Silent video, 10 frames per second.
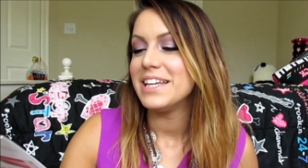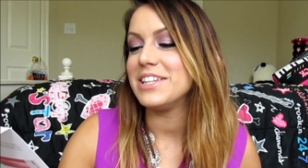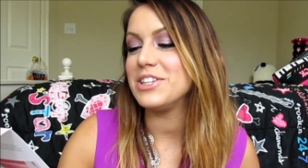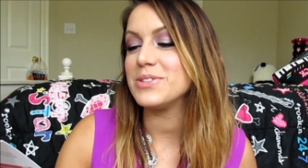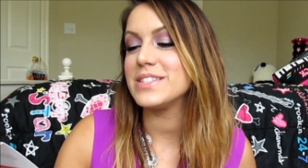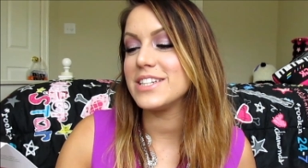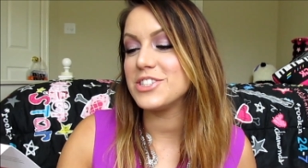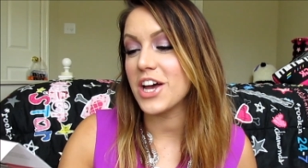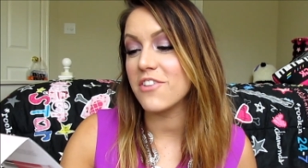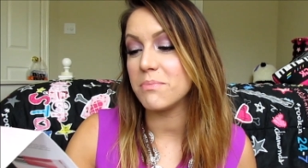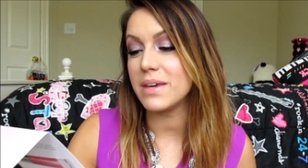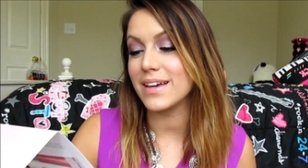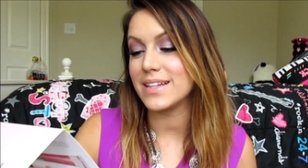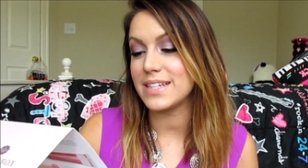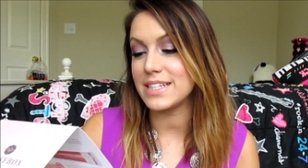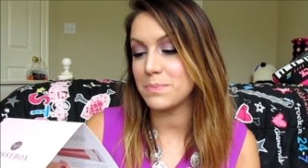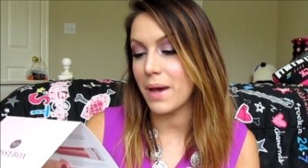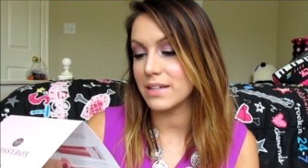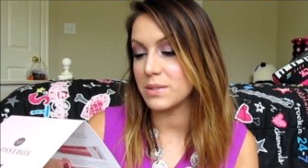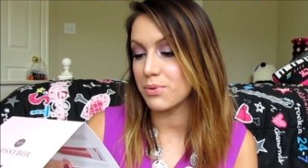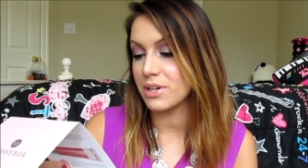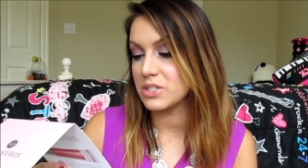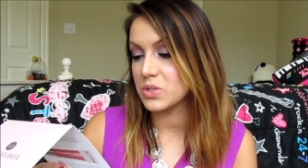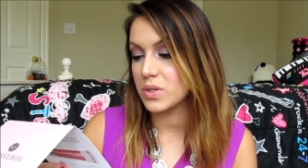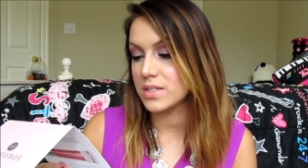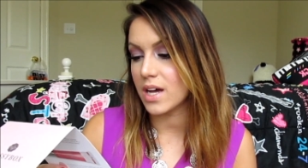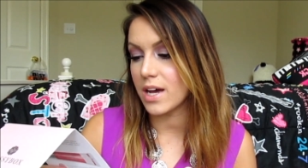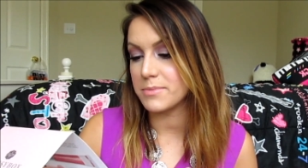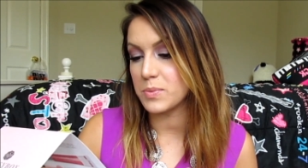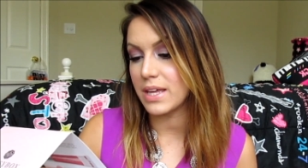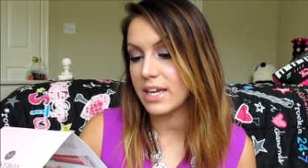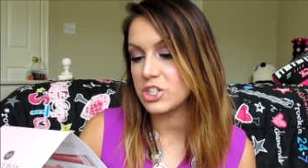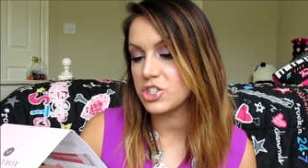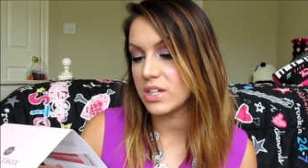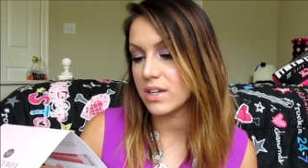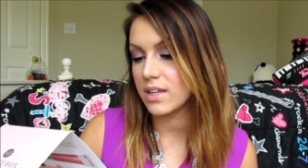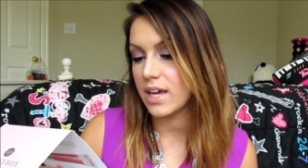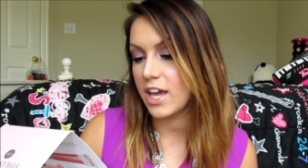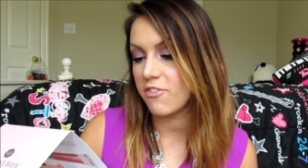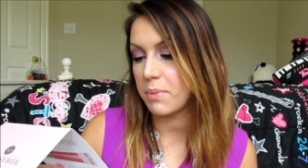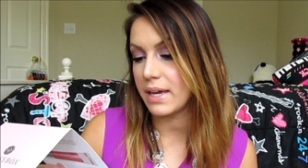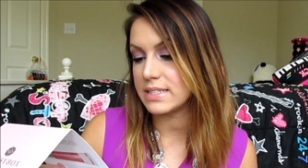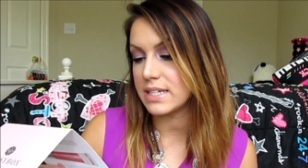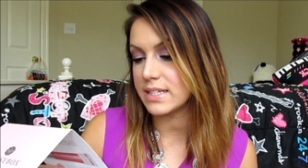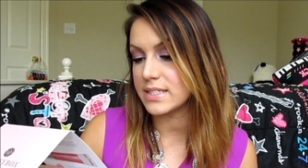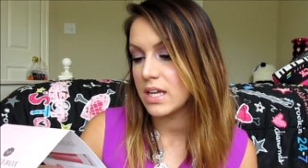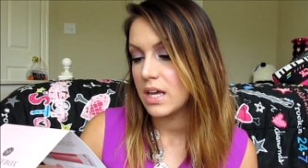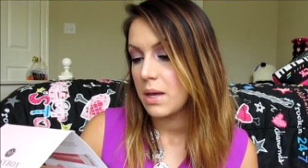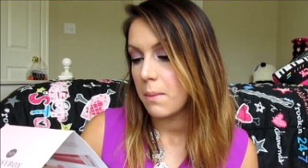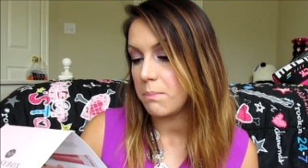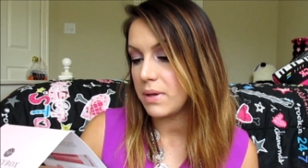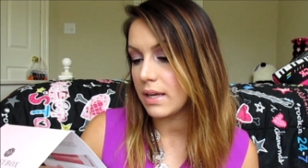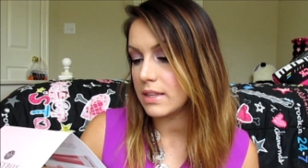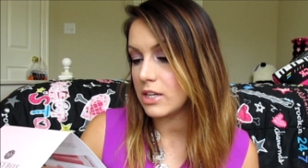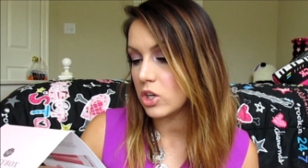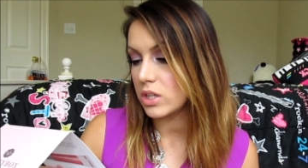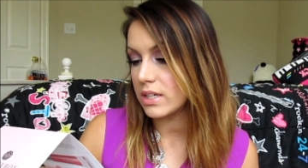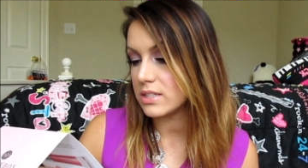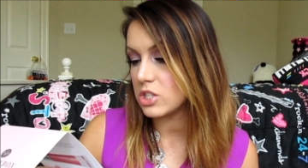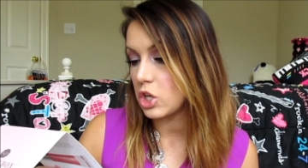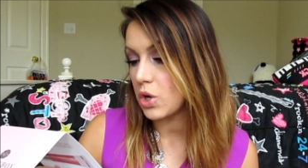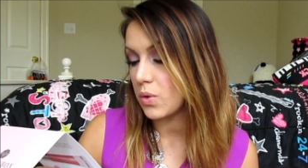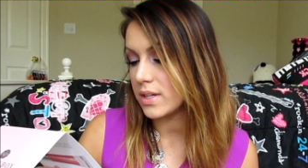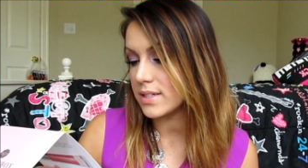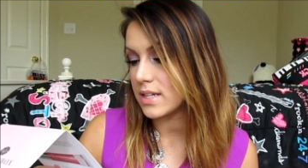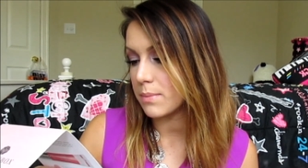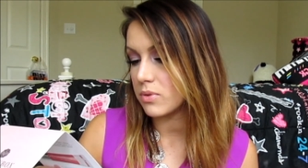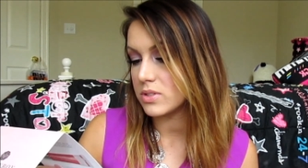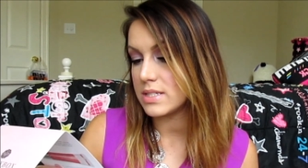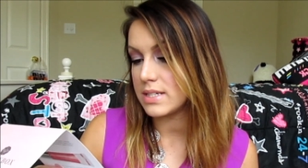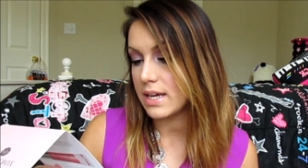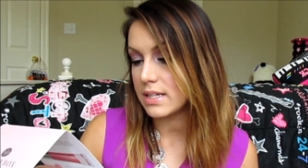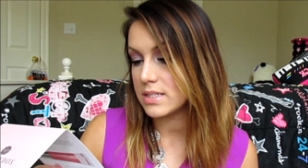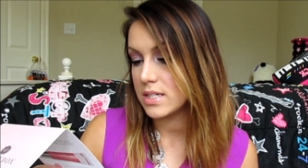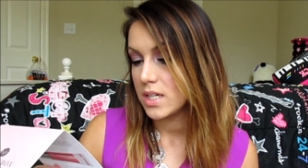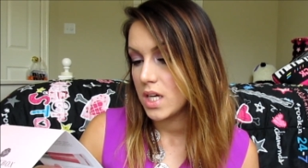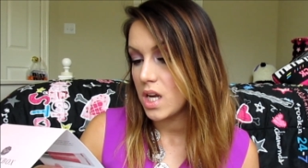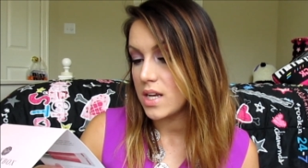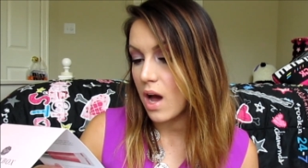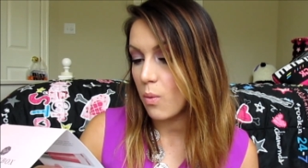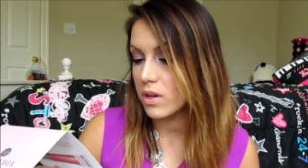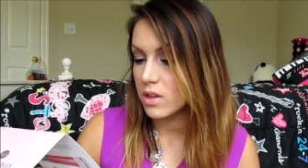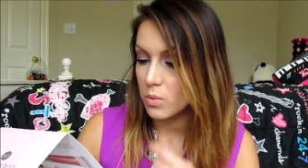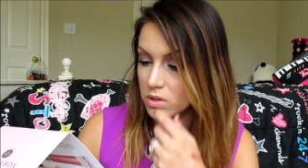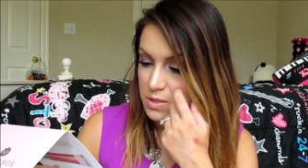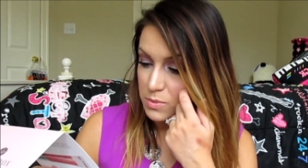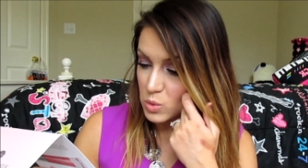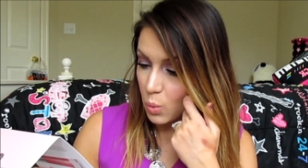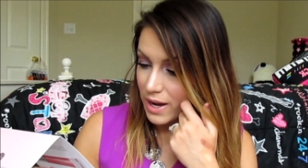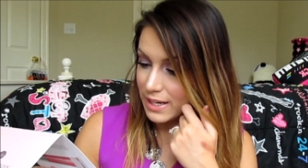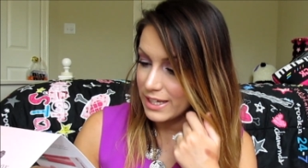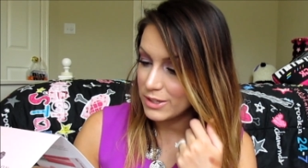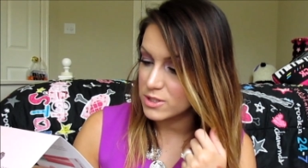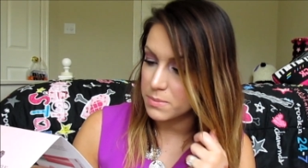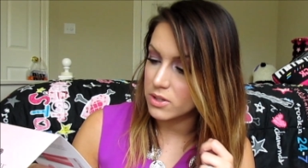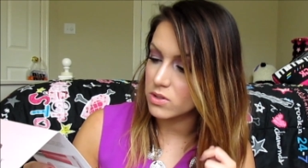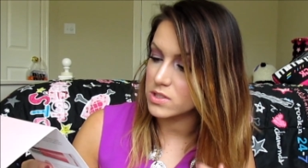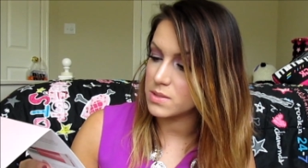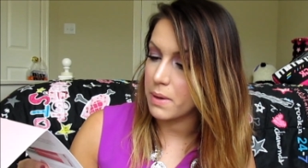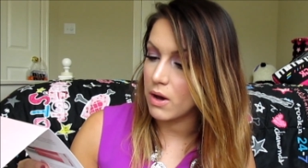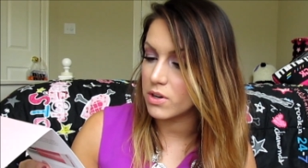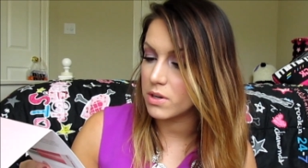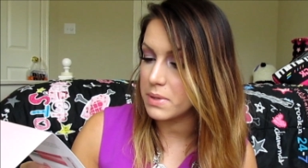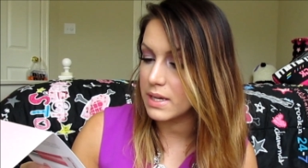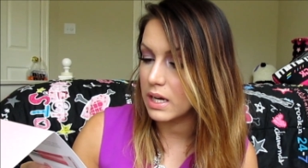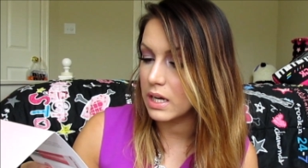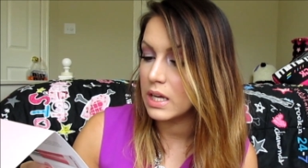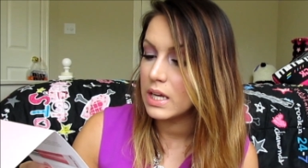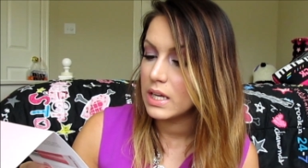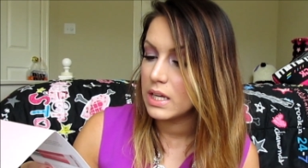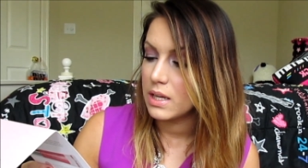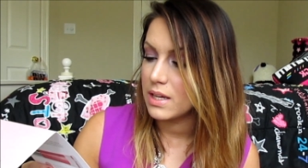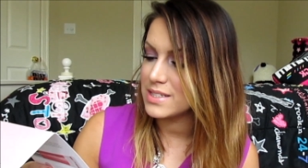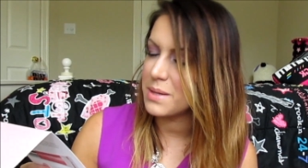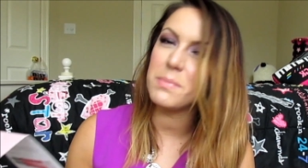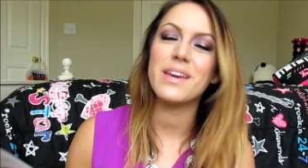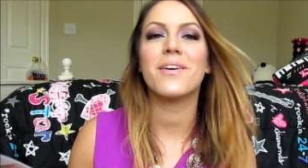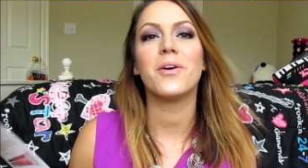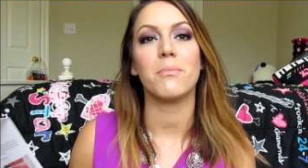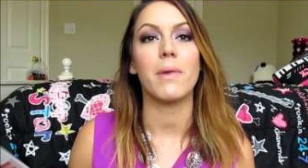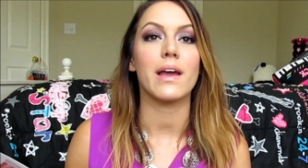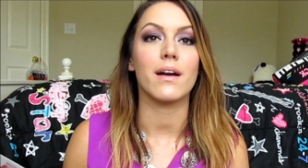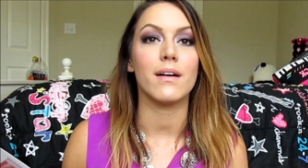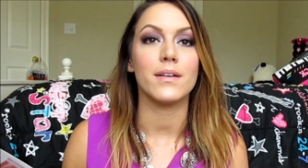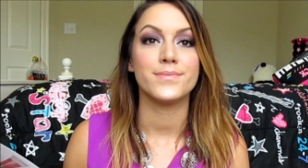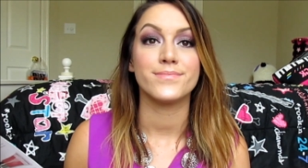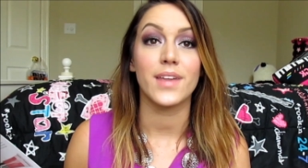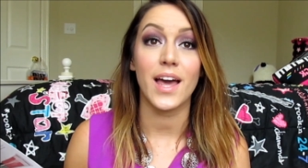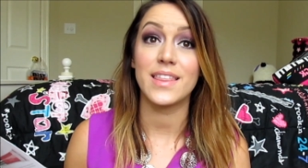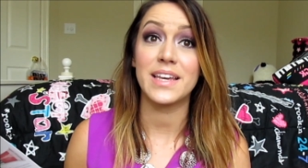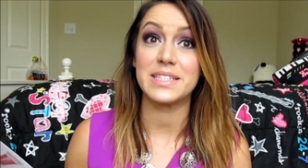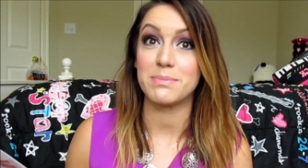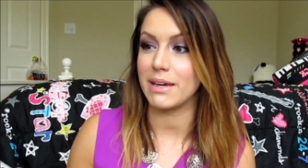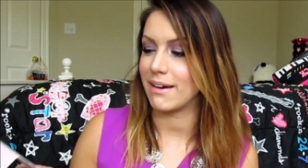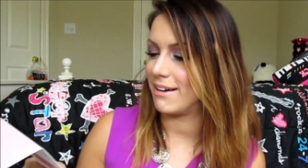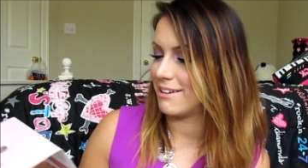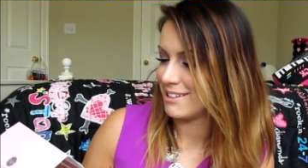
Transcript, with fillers: the usage of mica dates back to prehistoric times with ancient cave paintings being the earliest known example to date now one of the world's most widely used minerals powdered mica is it mica or mica I think it's mica.